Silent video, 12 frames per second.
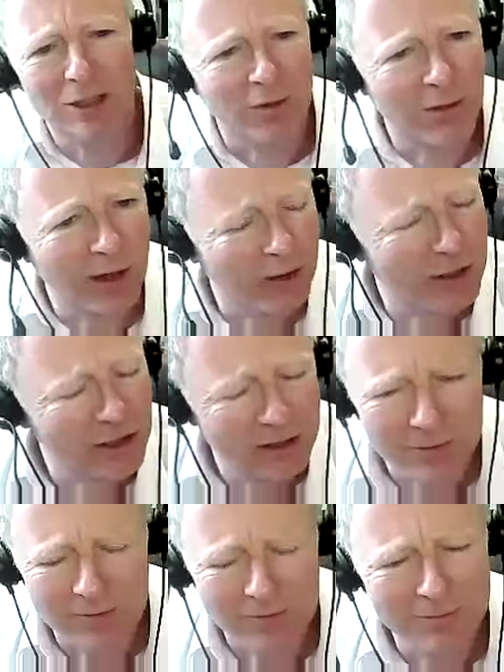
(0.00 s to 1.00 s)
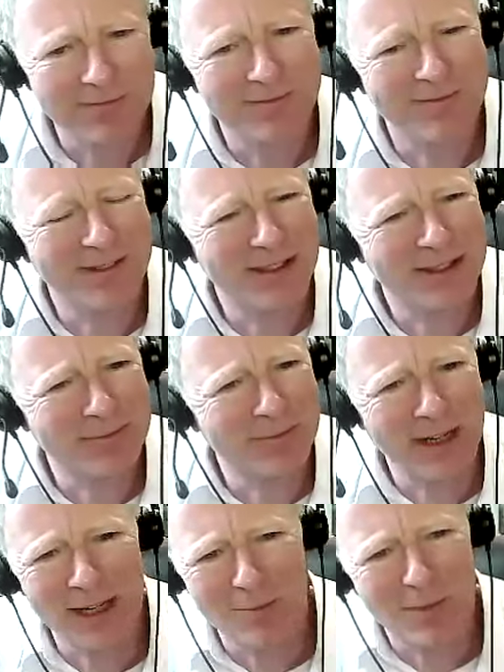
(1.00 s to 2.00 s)
software is
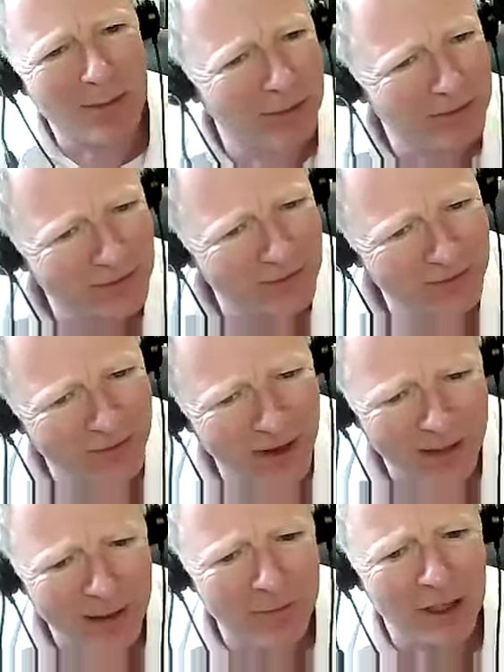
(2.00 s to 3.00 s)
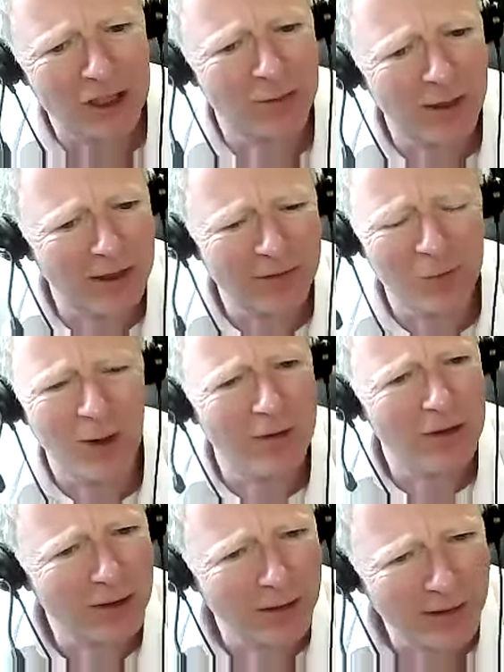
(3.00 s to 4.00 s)
making people think that much about a different way
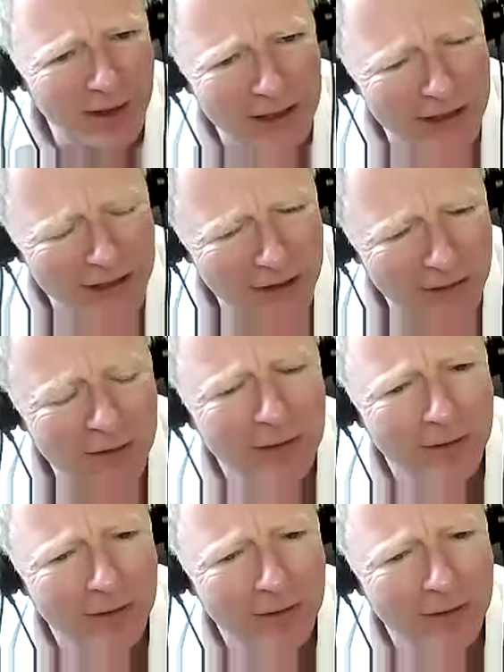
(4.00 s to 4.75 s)
of doing things. Is it?